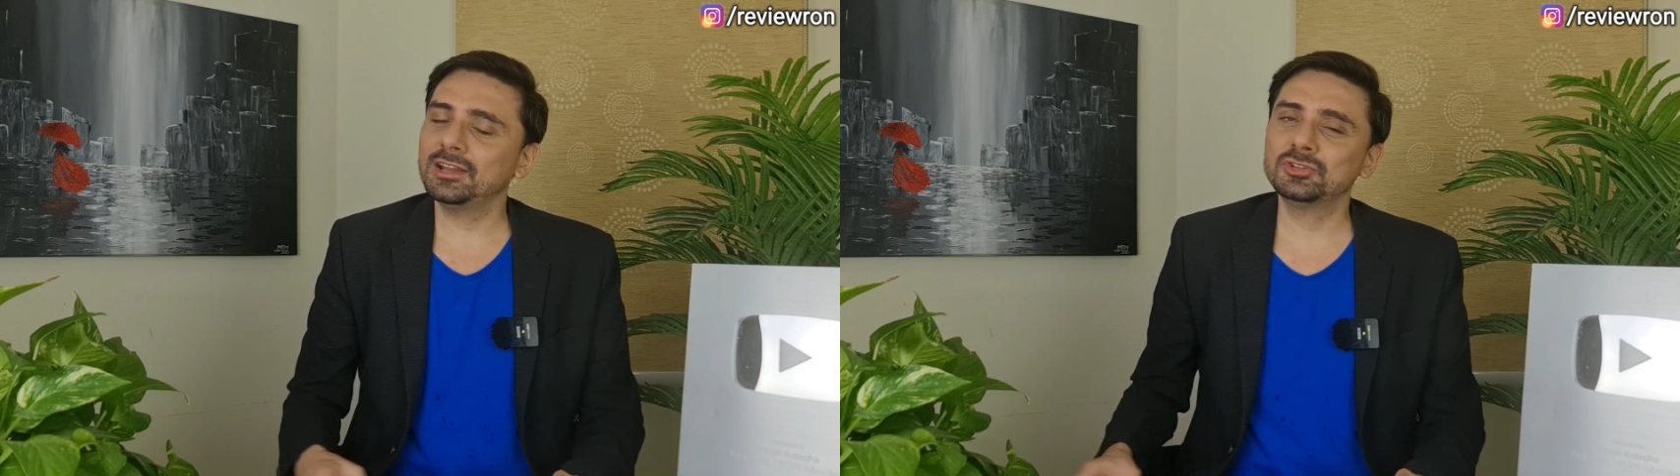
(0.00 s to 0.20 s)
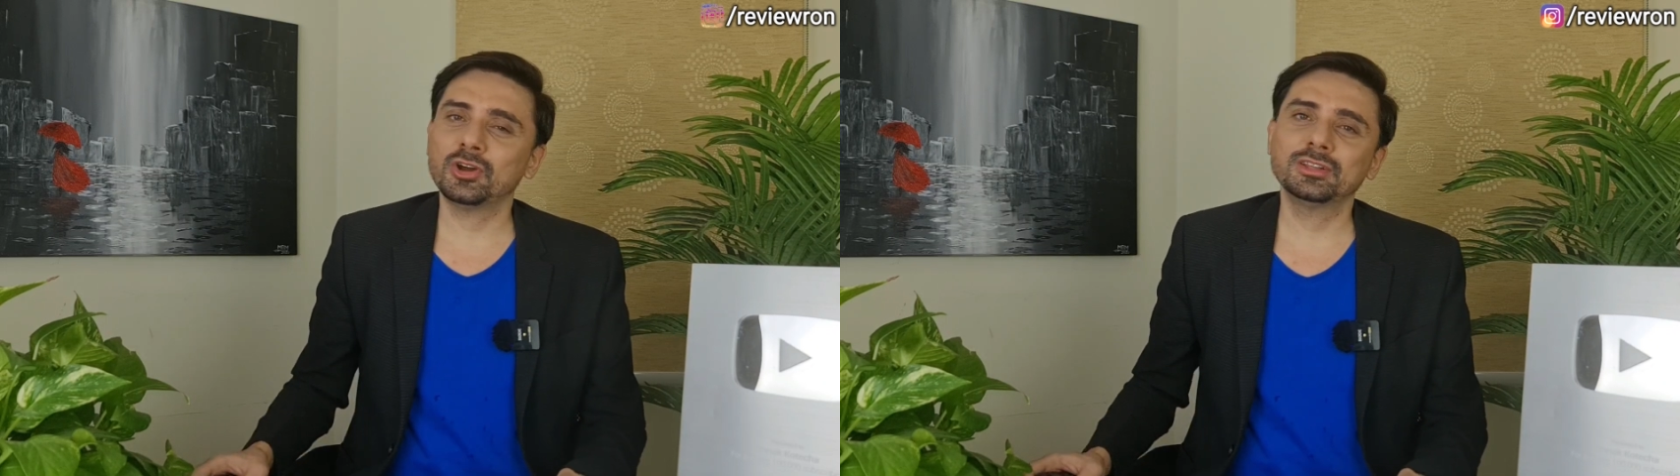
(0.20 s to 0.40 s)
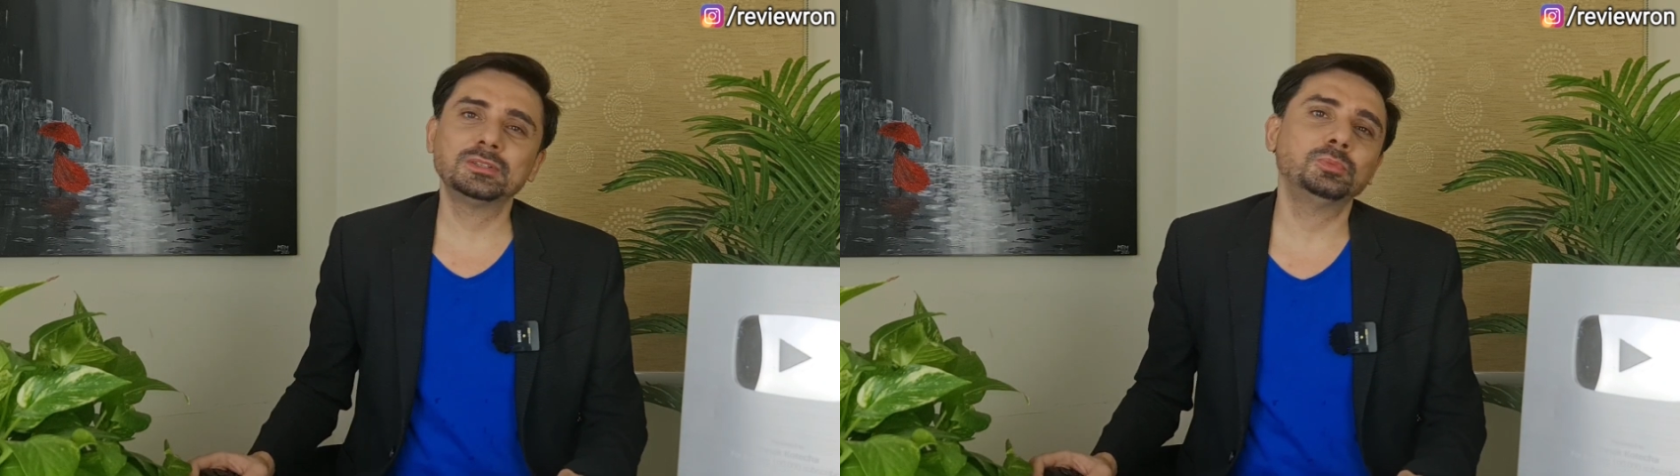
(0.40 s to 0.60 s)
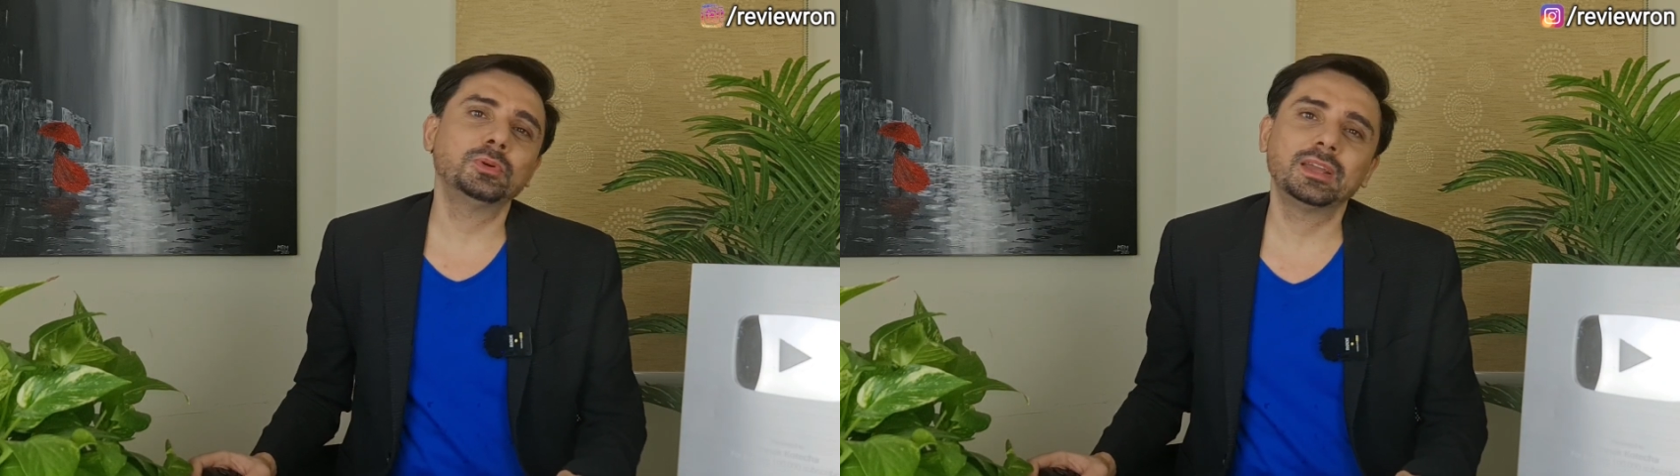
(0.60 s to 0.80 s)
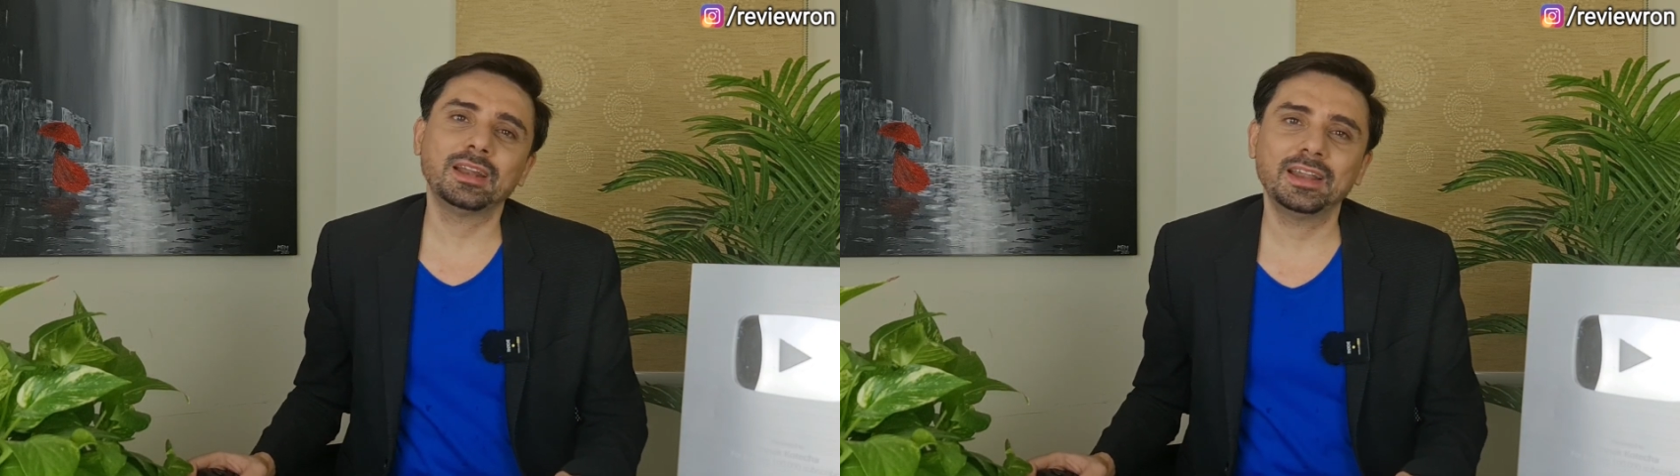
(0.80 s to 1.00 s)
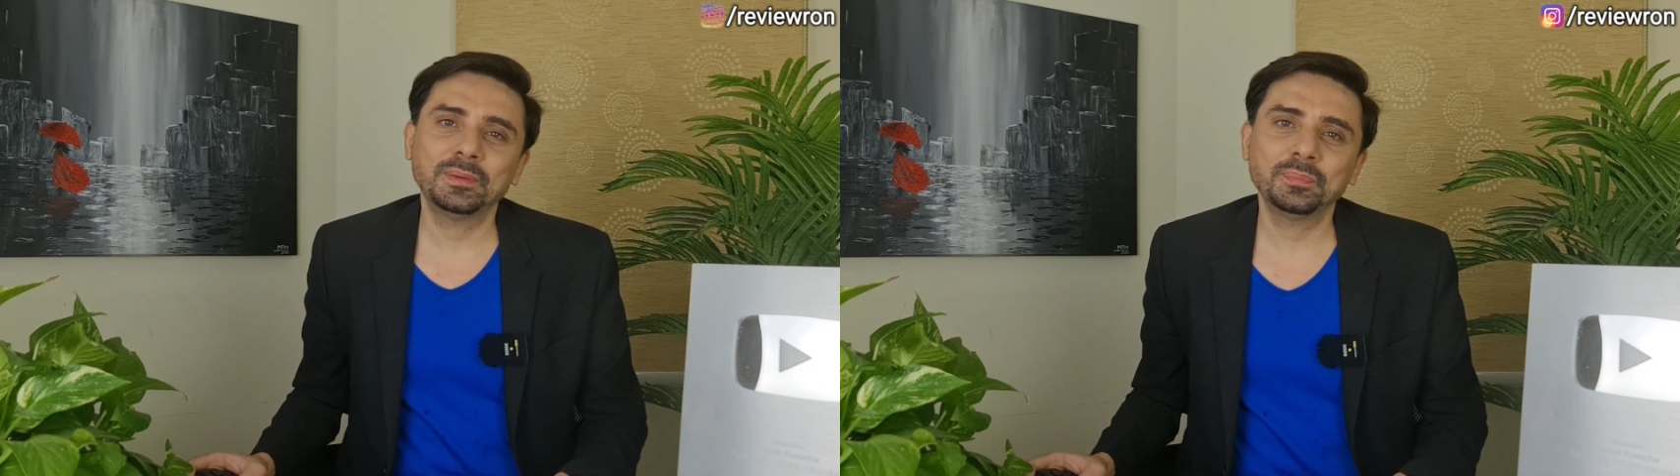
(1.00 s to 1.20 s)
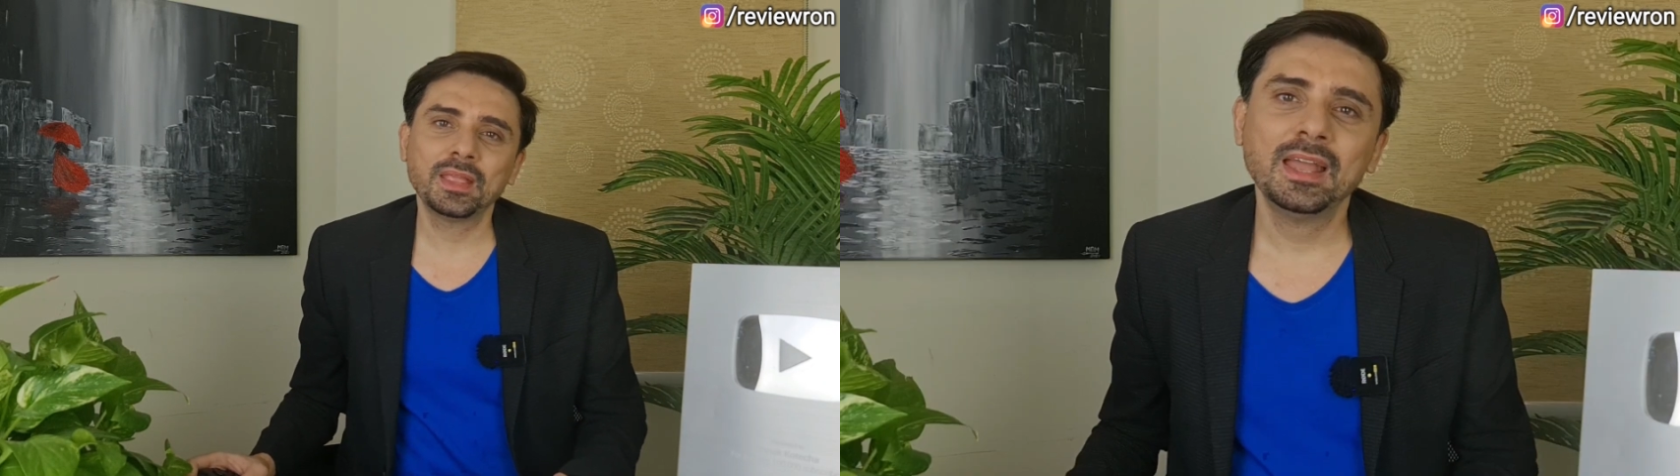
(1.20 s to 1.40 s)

enjoy the spooky ride.